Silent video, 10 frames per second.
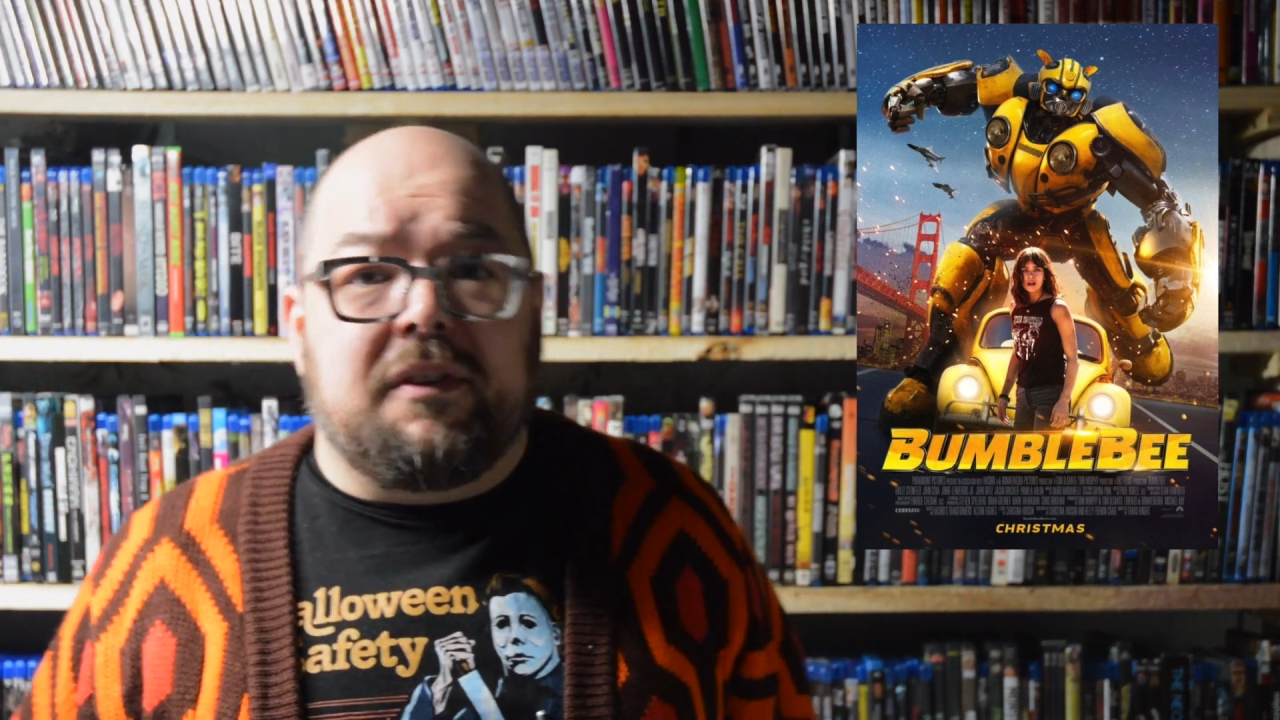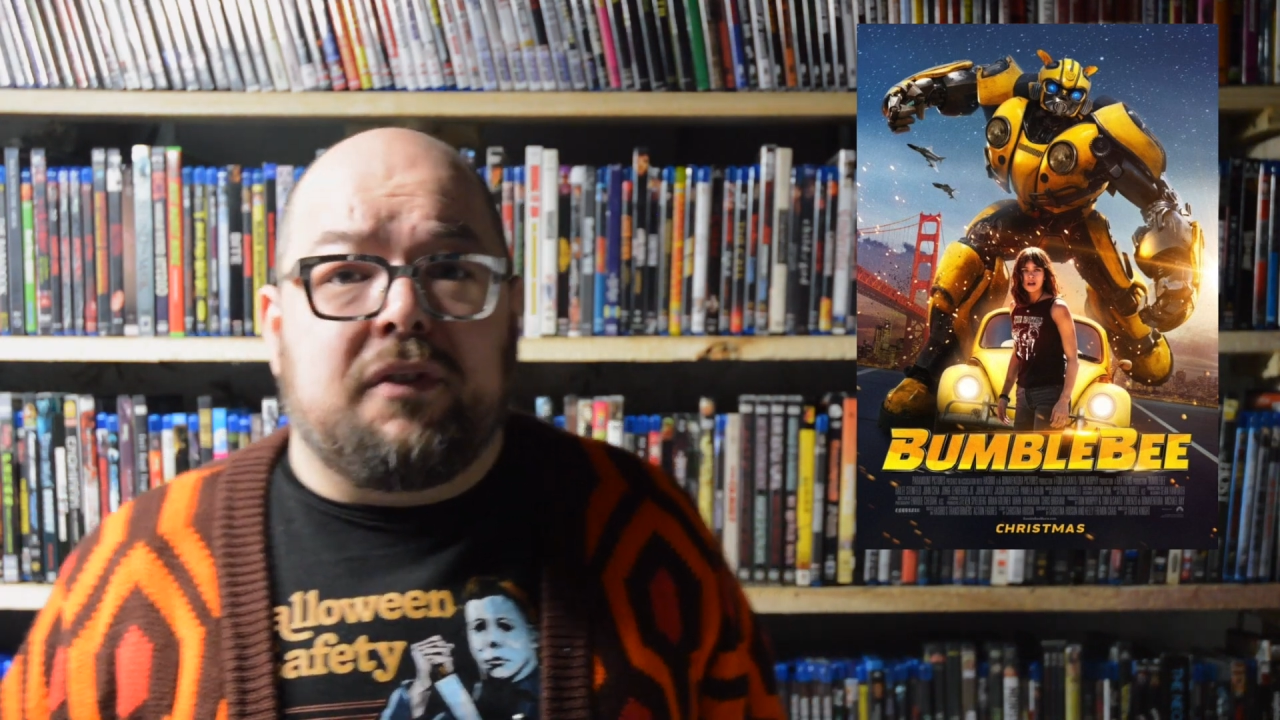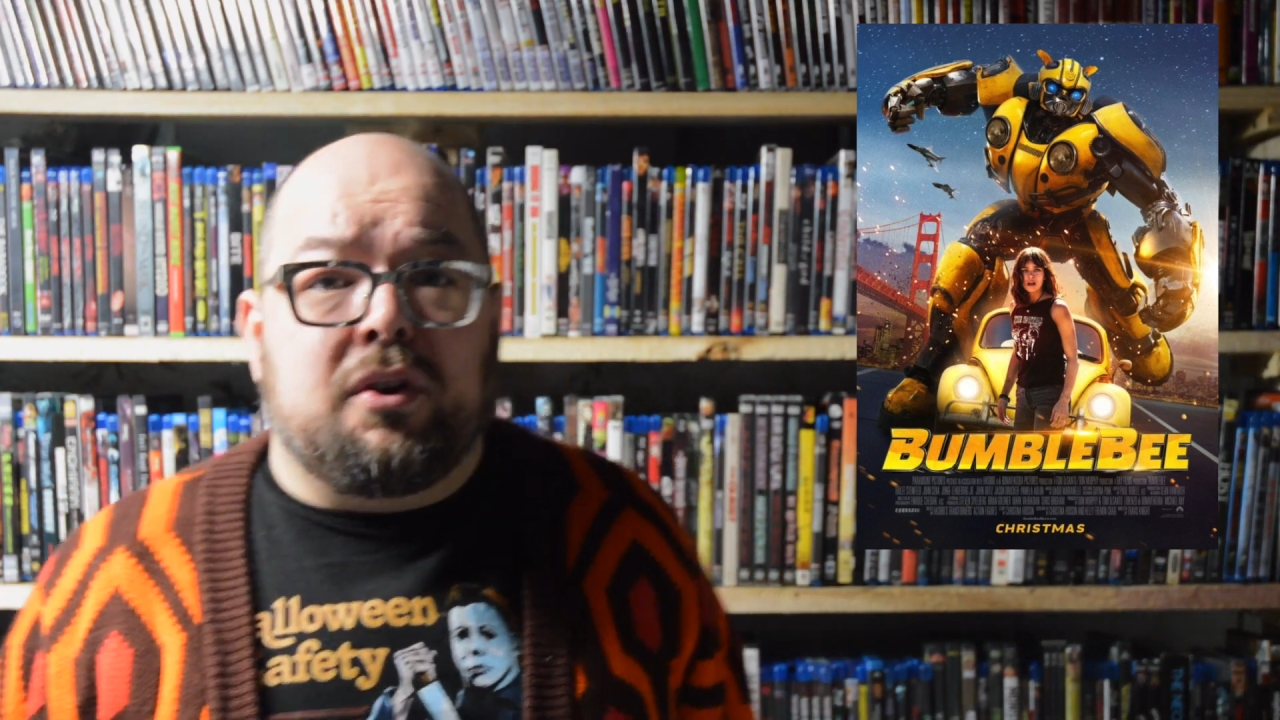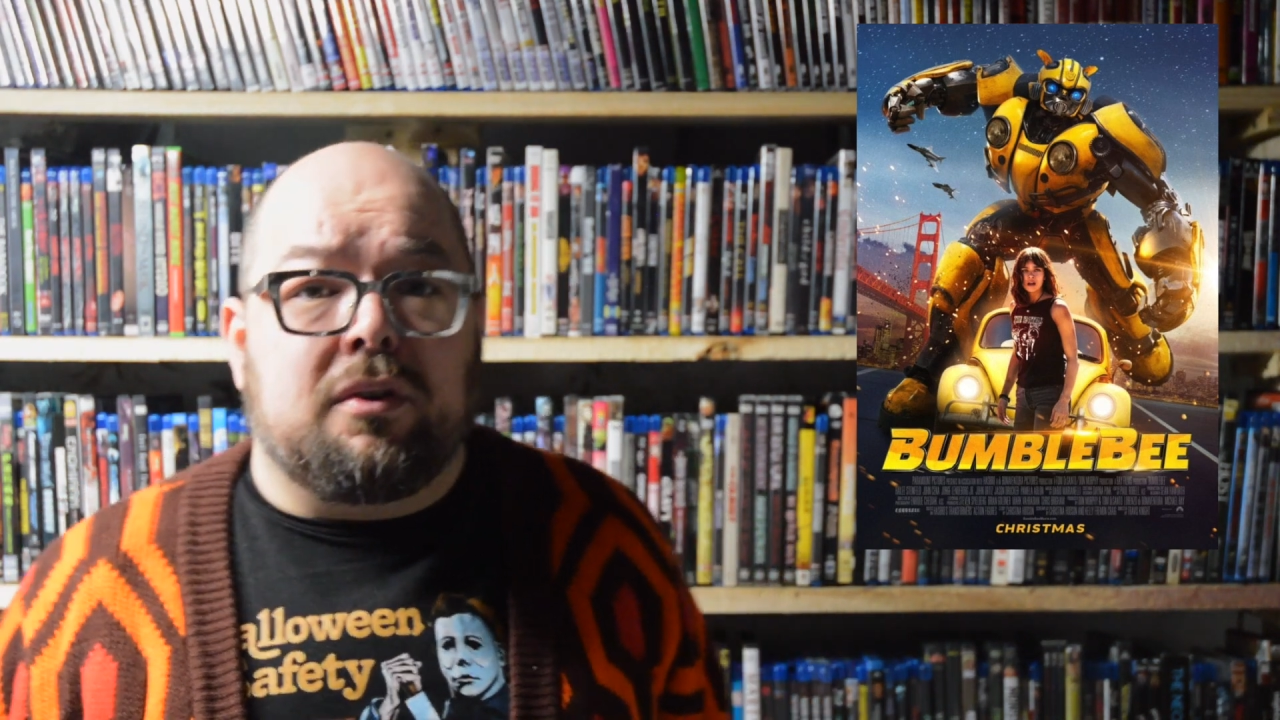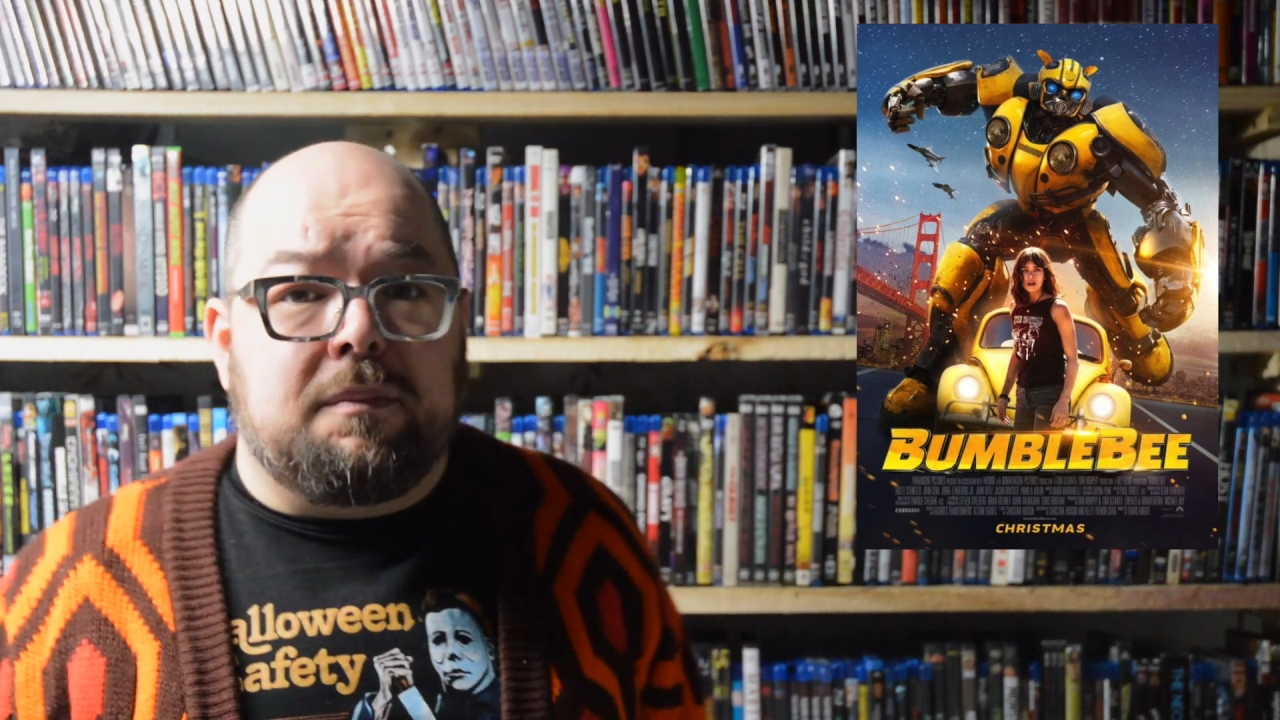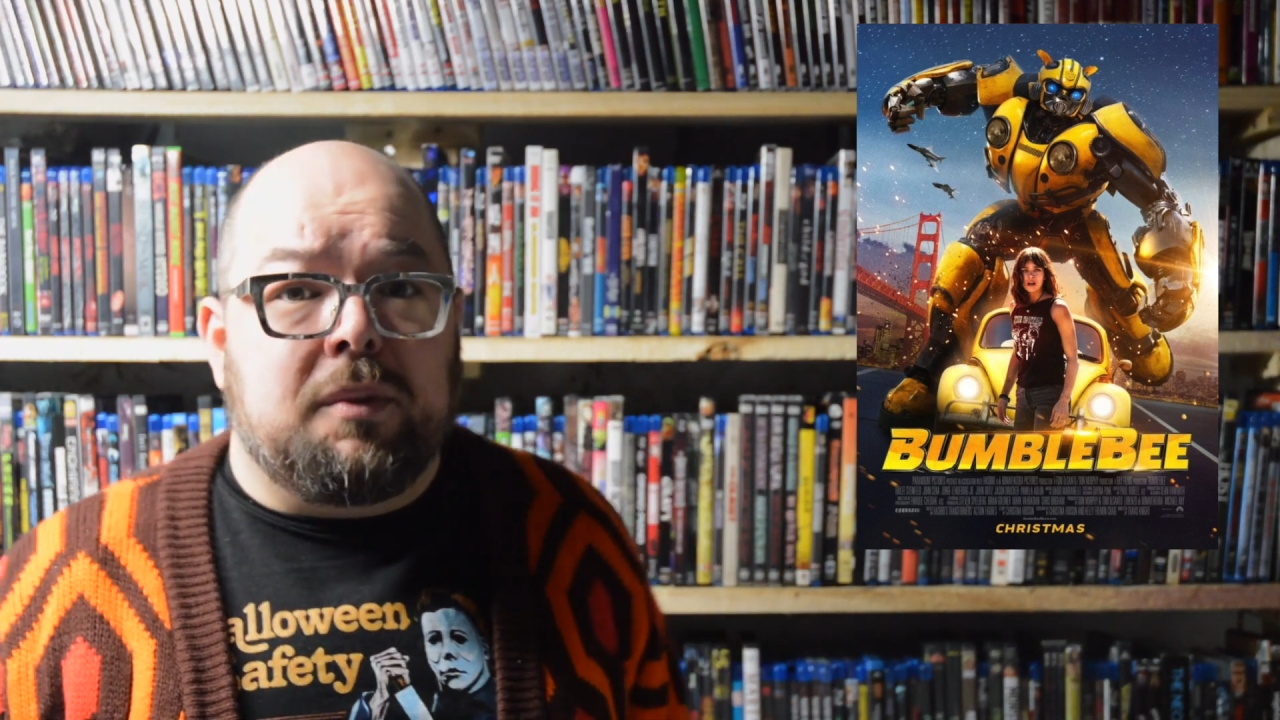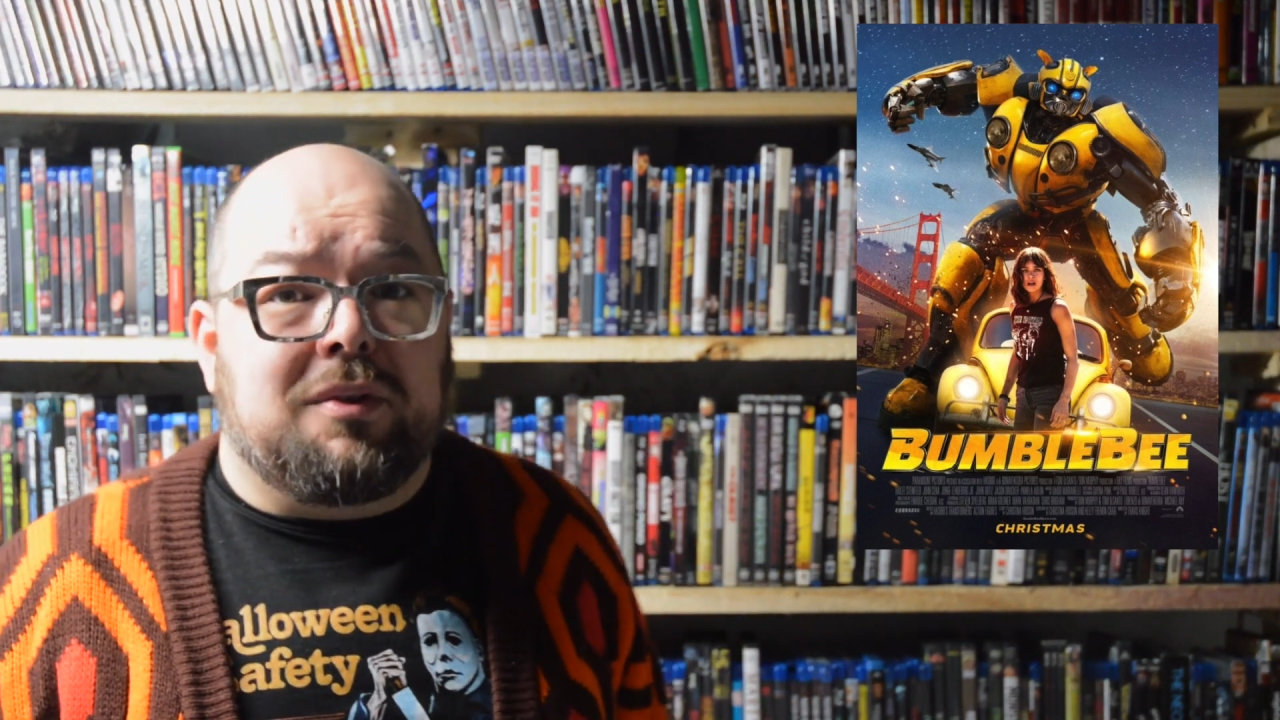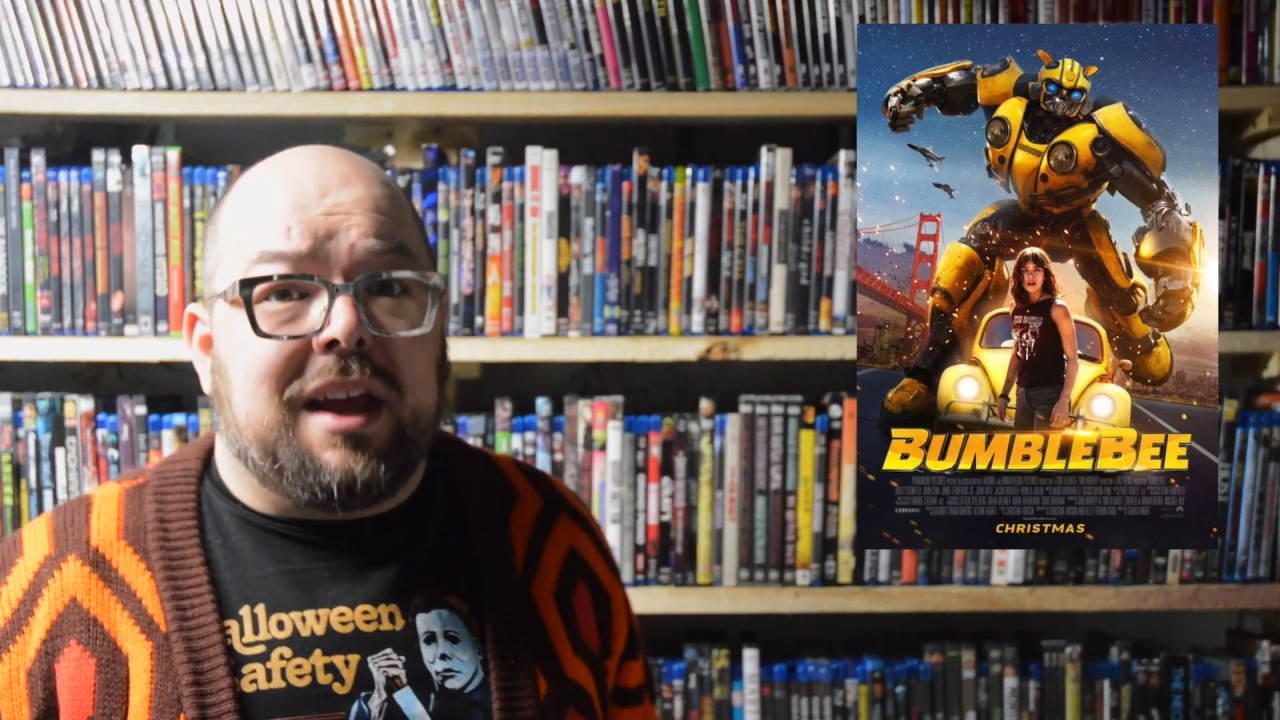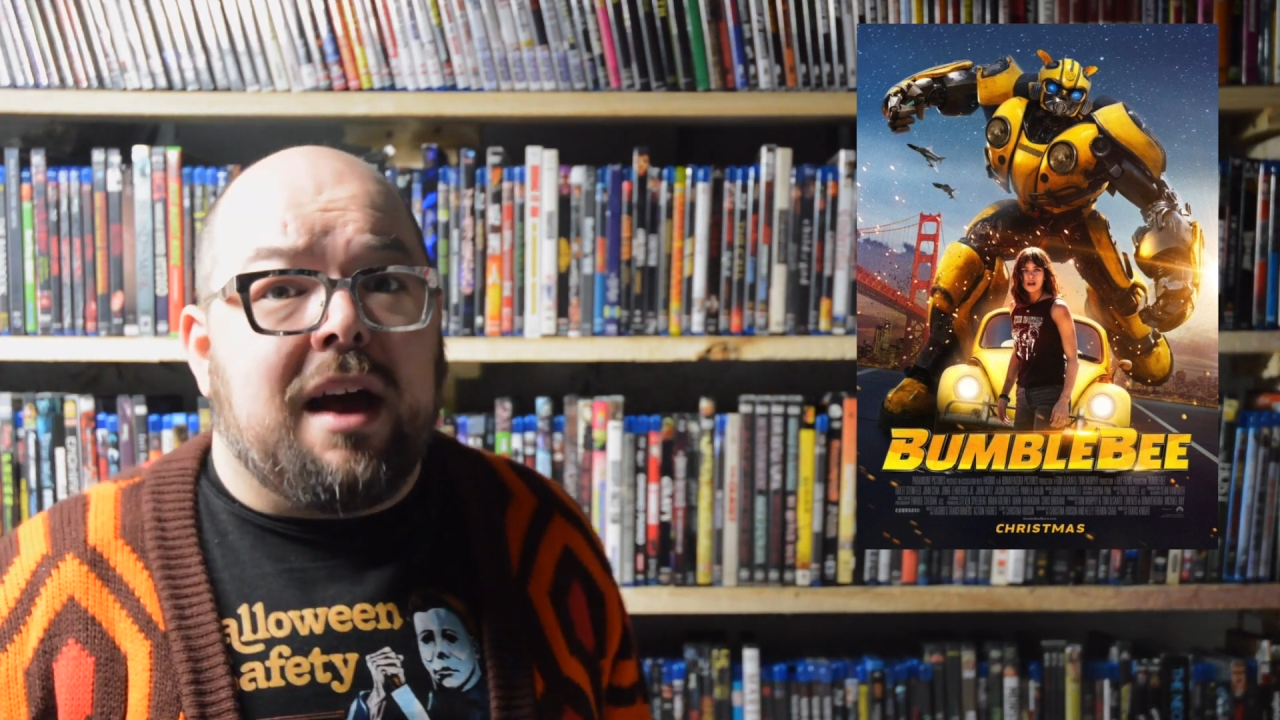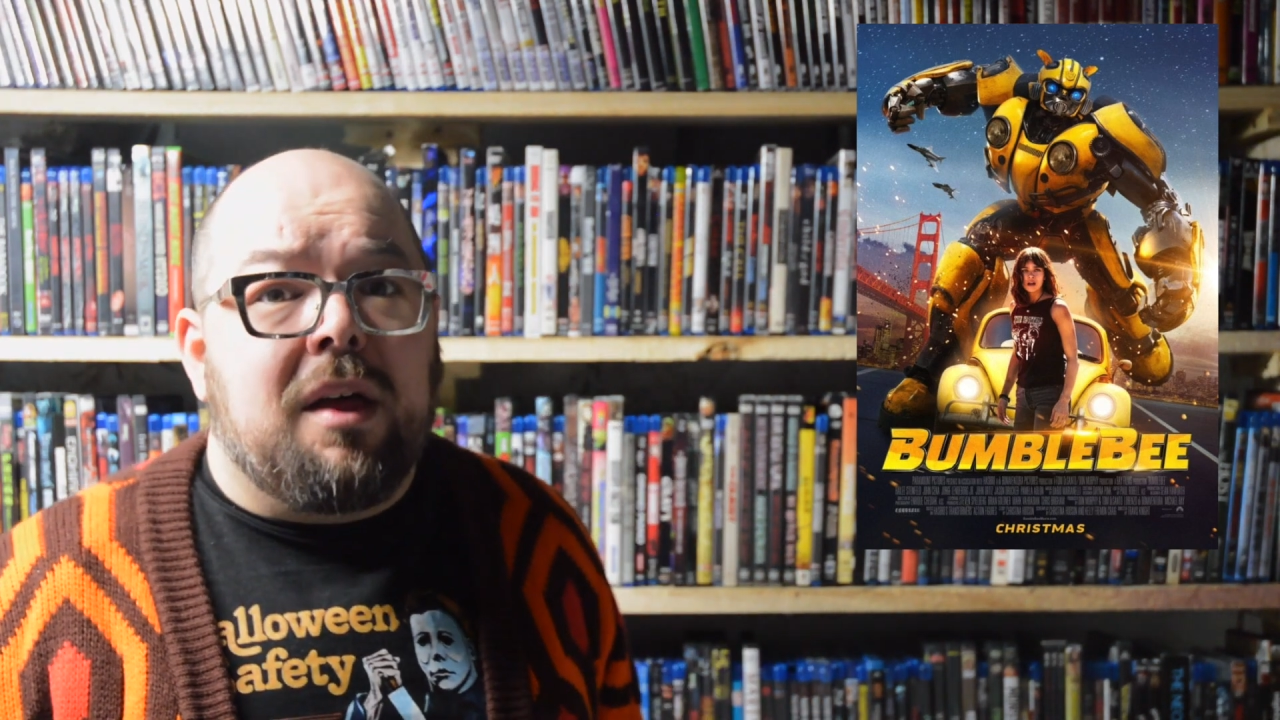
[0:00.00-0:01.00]
if you took the
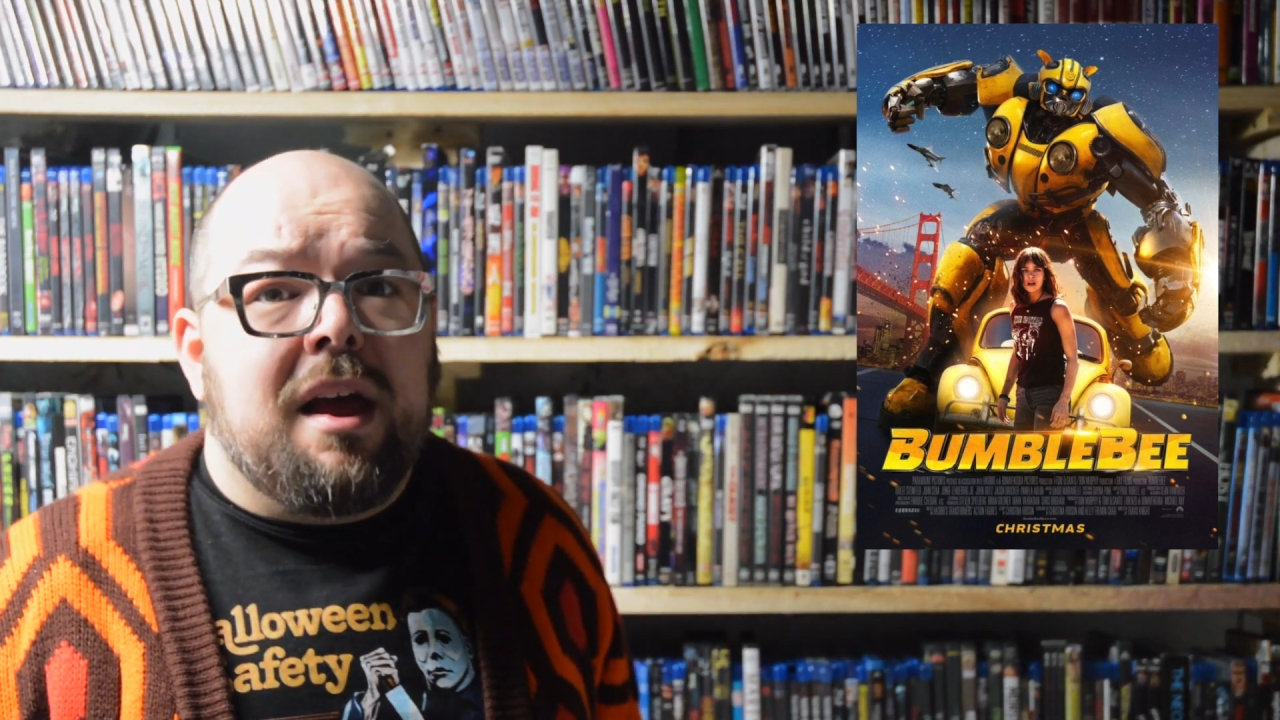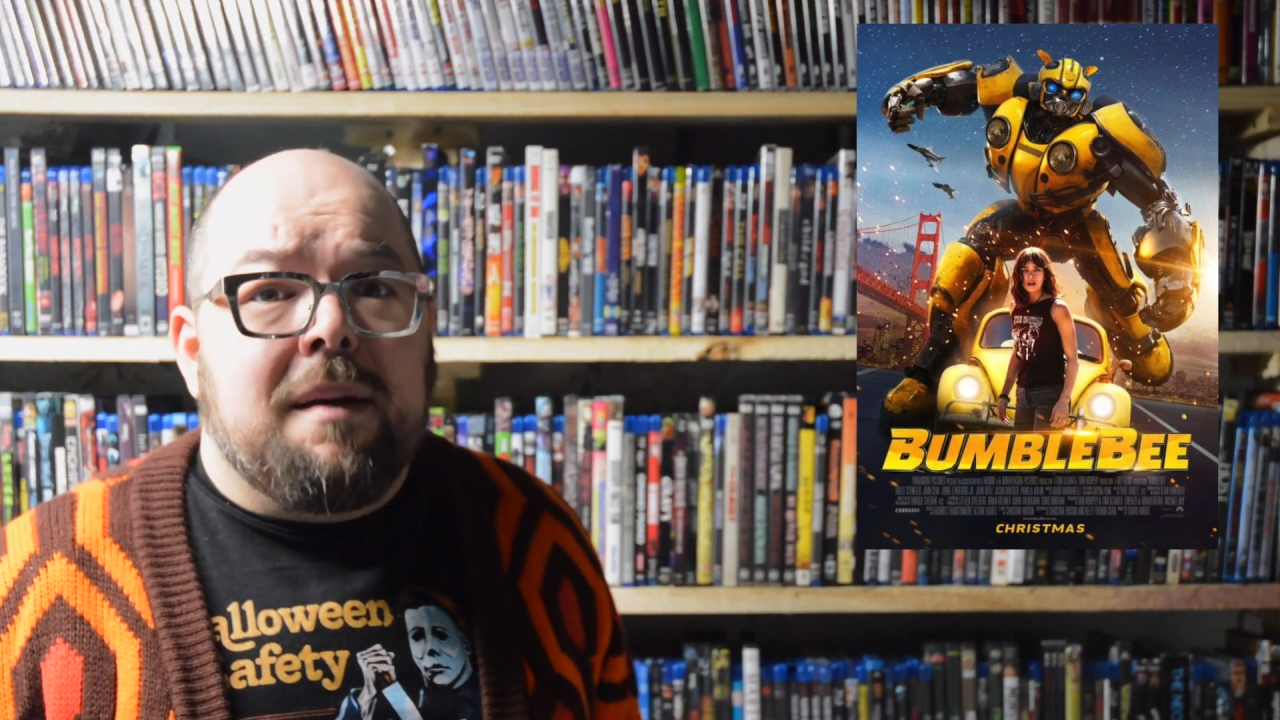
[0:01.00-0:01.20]
music out,